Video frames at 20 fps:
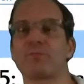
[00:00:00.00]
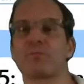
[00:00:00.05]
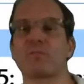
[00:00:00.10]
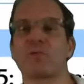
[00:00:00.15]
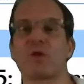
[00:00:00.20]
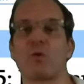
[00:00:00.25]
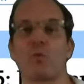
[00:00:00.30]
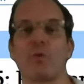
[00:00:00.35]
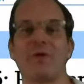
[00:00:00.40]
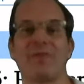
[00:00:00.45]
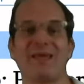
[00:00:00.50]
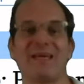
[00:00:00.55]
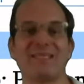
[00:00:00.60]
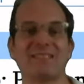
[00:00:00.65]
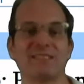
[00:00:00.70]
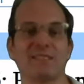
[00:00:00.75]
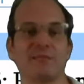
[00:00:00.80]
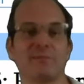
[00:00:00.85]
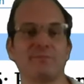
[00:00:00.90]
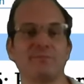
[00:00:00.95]
With
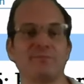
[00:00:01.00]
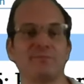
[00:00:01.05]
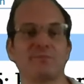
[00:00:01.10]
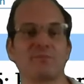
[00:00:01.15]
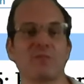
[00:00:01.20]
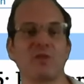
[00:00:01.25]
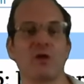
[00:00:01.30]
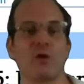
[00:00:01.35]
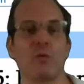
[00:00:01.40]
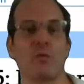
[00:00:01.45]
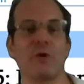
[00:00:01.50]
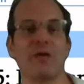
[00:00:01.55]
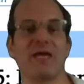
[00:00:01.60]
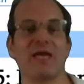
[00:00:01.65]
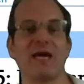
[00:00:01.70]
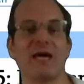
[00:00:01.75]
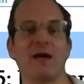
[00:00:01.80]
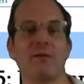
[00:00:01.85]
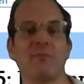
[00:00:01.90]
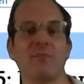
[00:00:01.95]
this, we
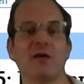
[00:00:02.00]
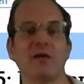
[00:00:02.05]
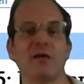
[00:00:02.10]
come